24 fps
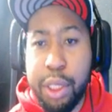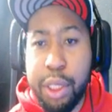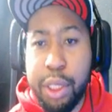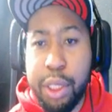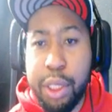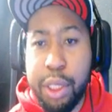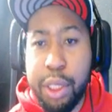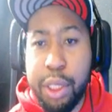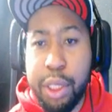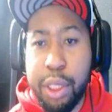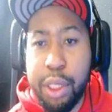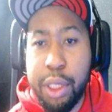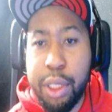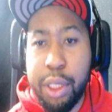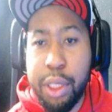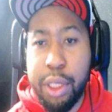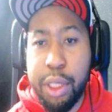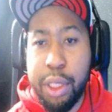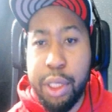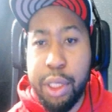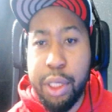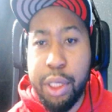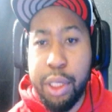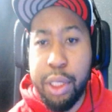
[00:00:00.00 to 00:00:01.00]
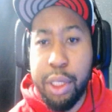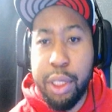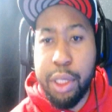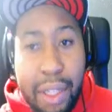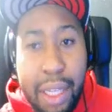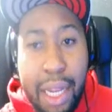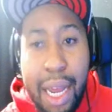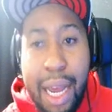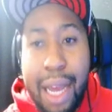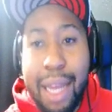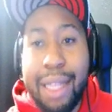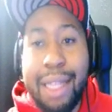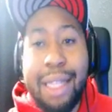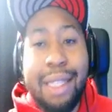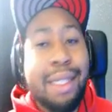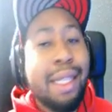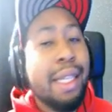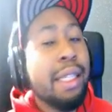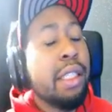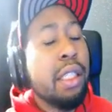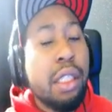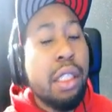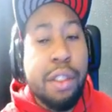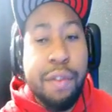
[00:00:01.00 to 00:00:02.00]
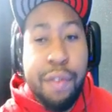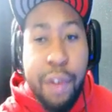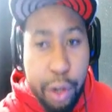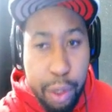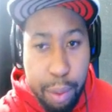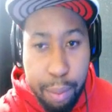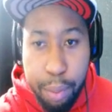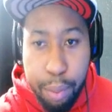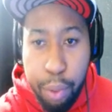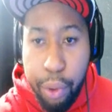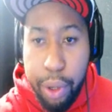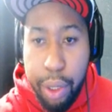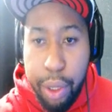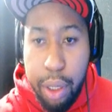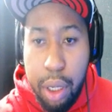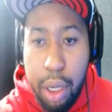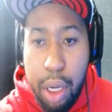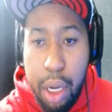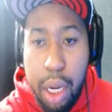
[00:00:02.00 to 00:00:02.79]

I look at Hot 97. Digital is very important.